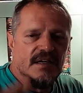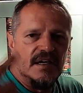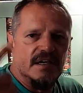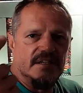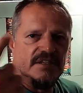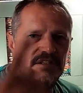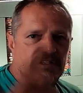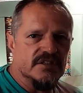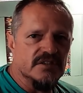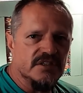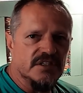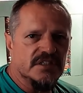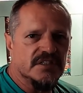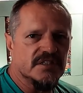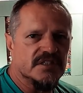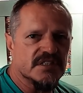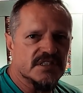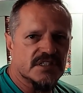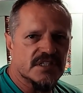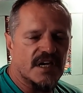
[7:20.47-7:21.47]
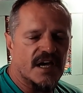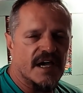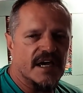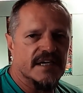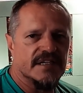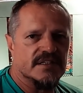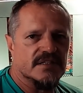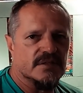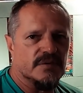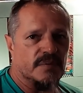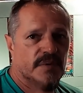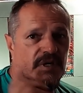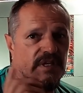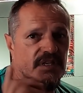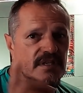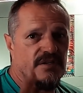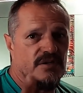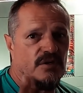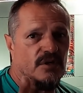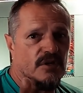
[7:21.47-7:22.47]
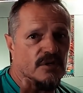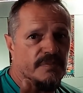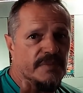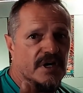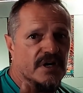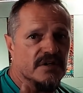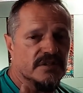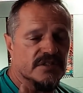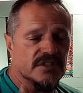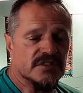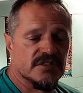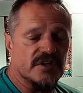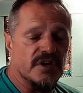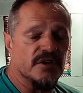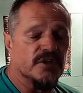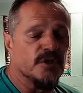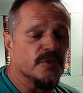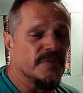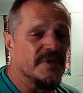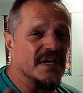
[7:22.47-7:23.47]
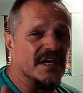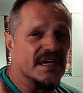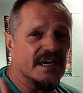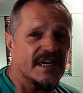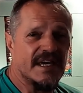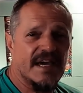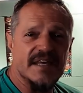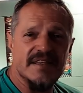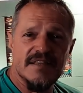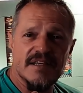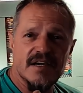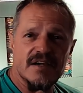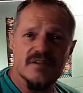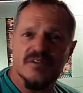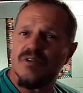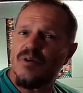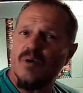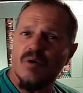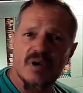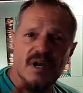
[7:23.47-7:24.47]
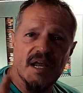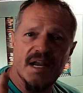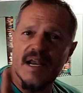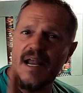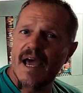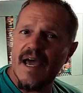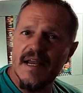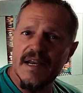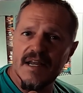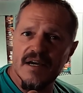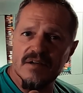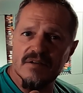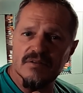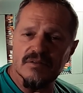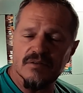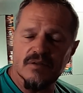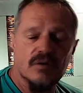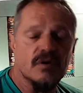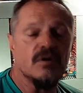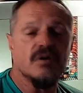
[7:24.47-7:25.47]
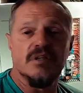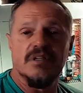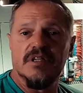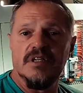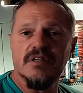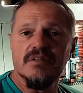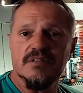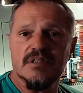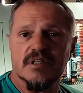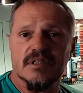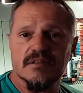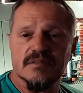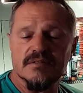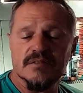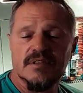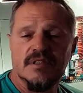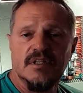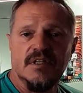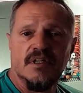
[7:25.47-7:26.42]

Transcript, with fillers: And you need to decide whether your boat is going to be a cathode or an anode or neutral.